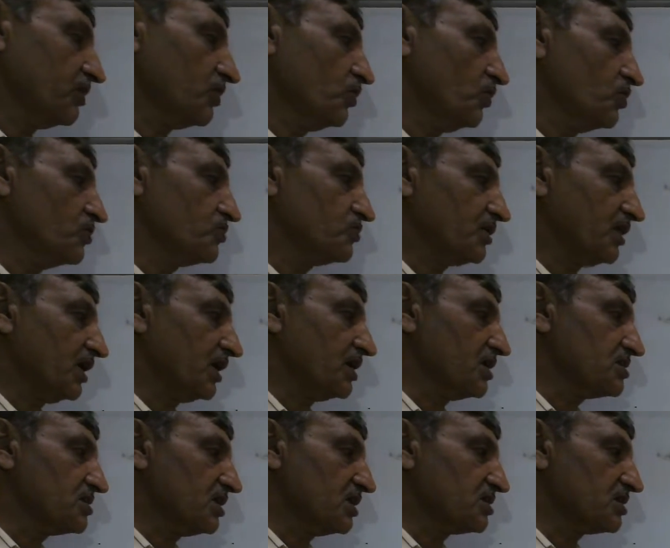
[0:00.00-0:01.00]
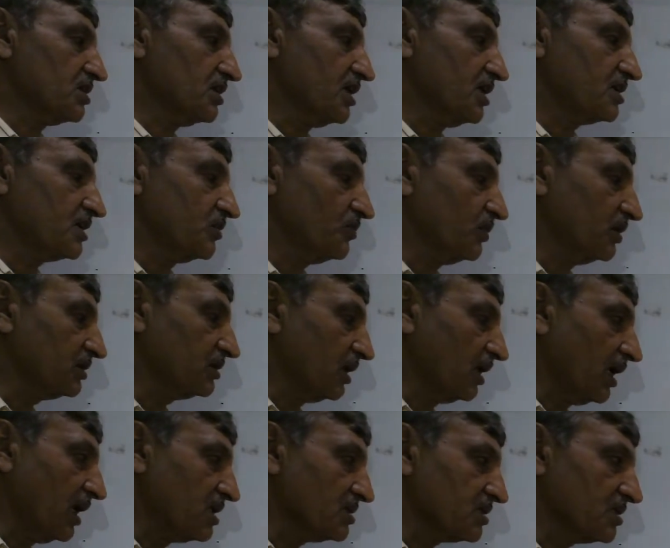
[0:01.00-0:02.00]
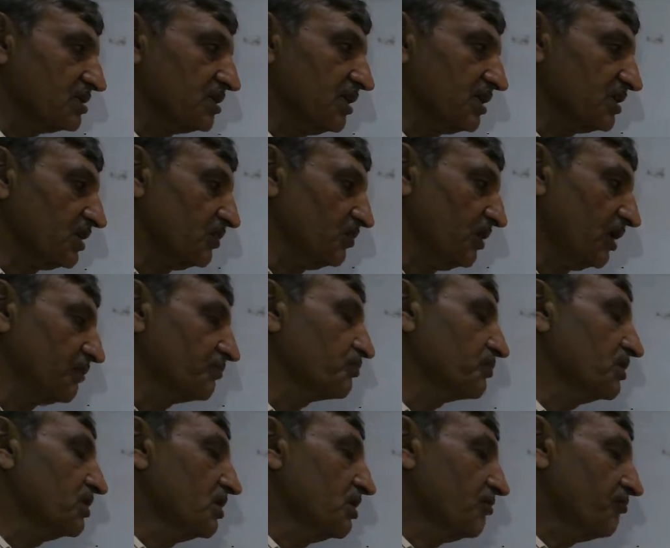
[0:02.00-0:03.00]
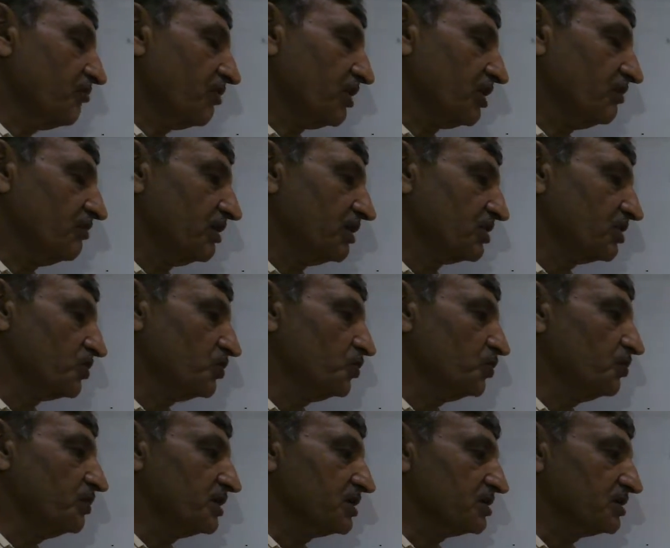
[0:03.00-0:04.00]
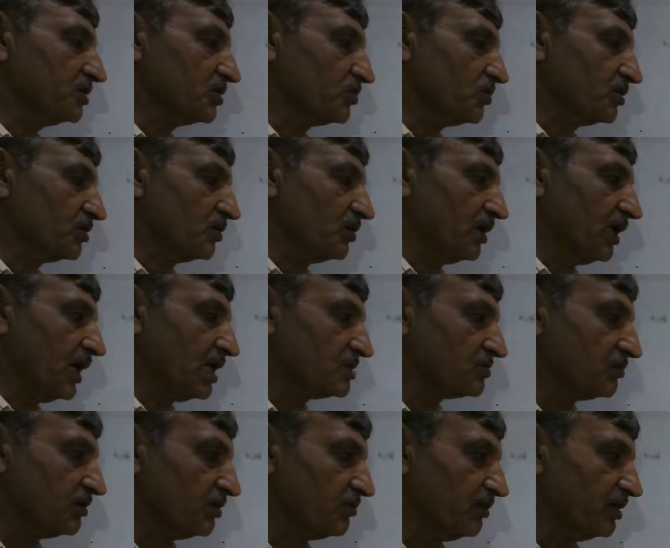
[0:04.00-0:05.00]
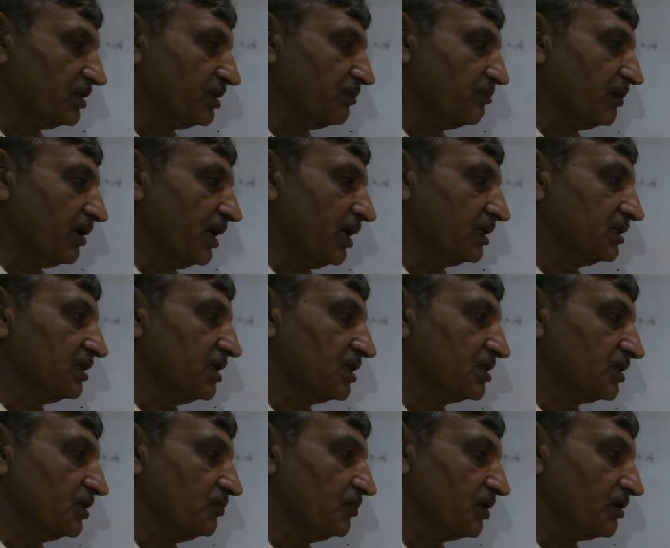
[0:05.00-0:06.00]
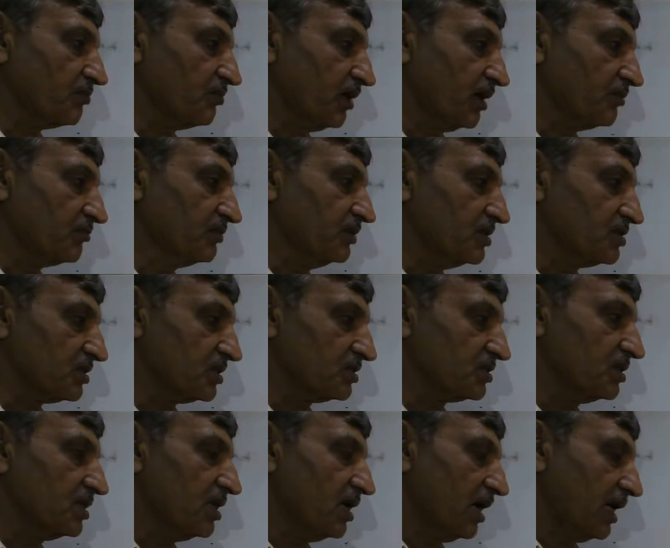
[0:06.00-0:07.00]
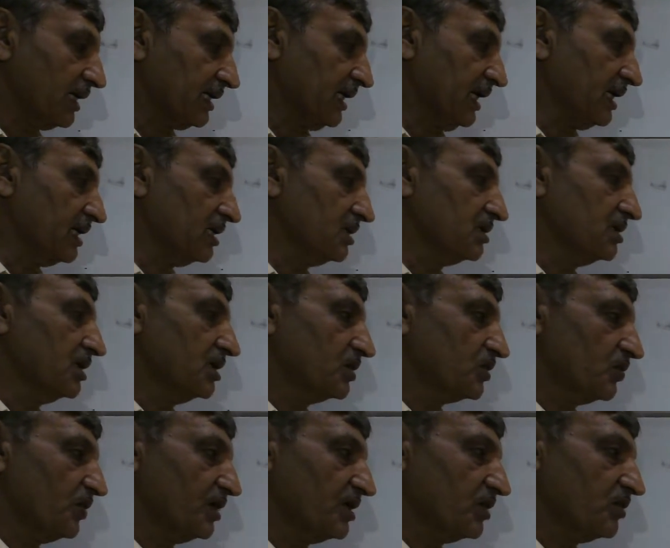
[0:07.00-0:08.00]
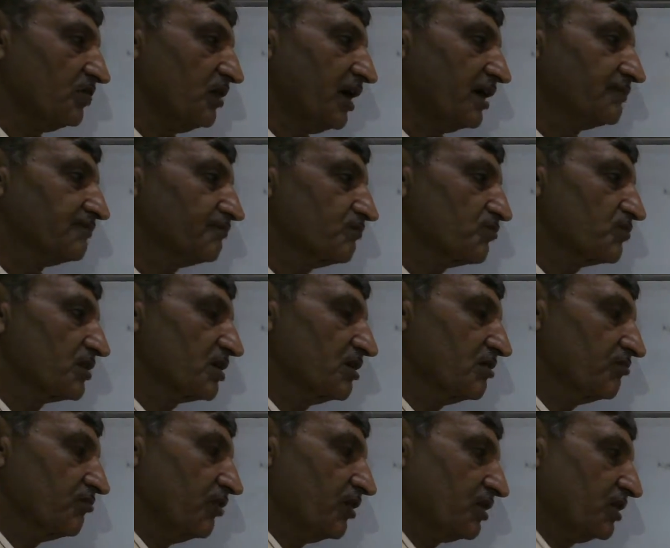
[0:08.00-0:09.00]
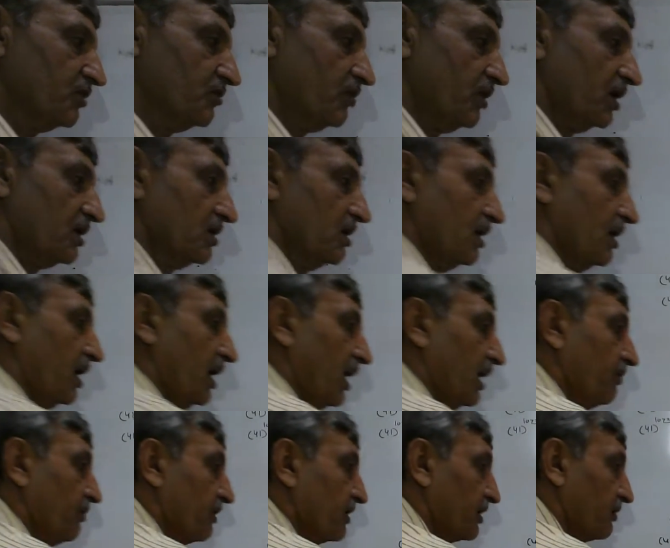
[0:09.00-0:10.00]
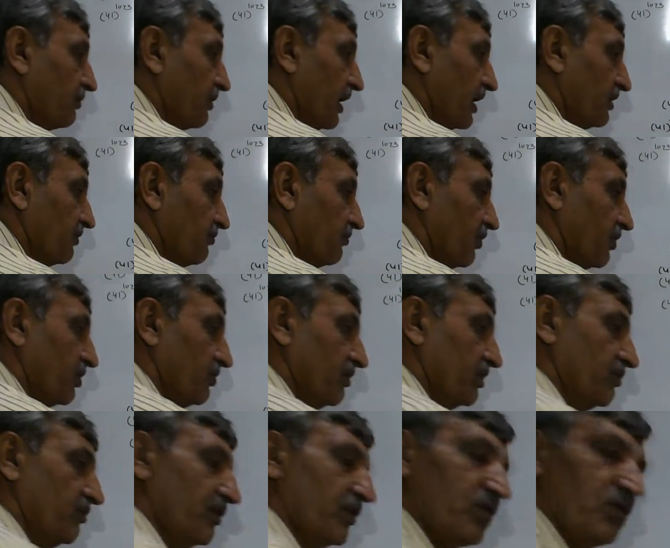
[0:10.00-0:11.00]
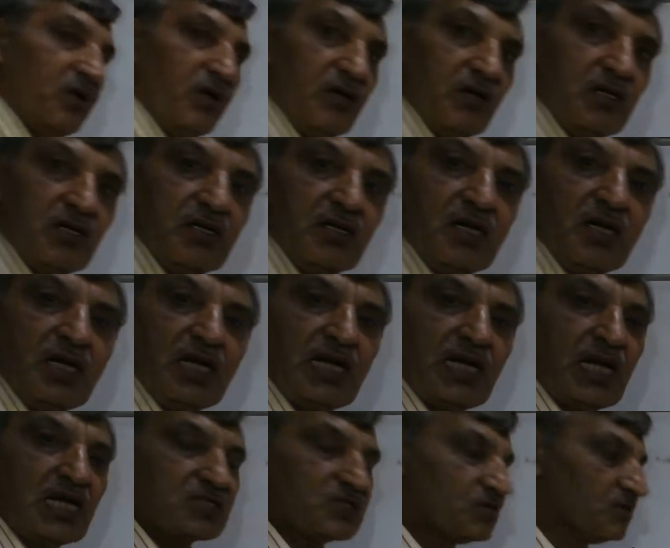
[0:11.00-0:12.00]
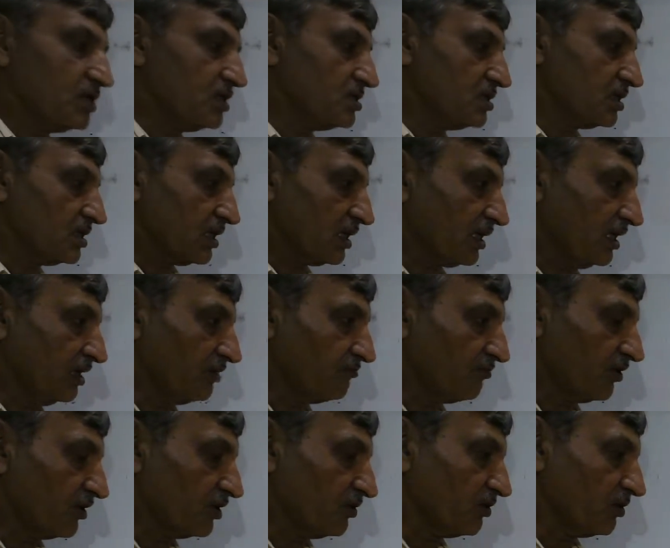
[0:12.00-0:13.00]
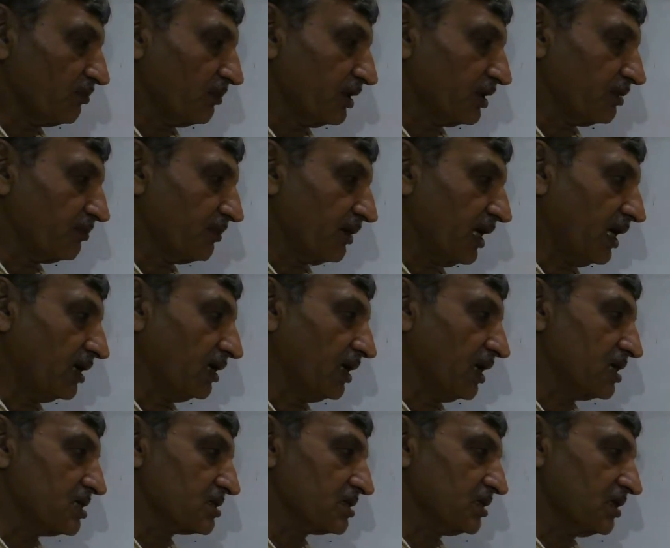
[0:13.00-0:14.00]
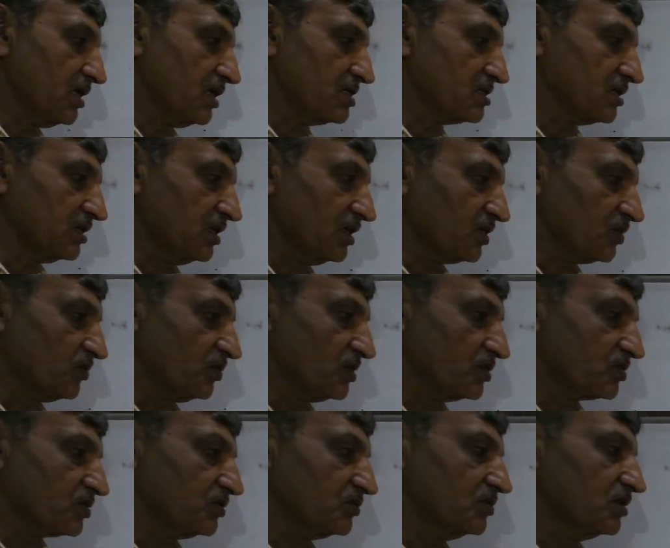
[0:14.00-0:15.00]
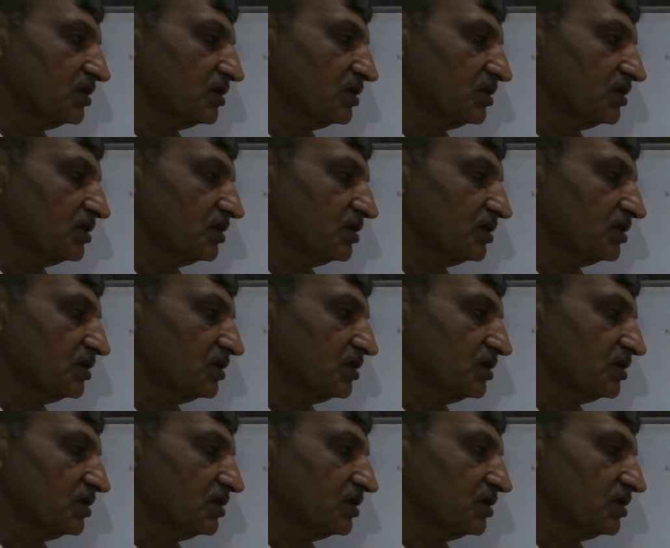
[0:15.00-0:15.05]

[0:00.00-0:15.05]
whole square is 1681. The last is 81. 41 cube it is equal to last when you multiply the 81 by this is again 21. 41 I multiply the 41 will go. Last two digit again 41 multiply last is equal to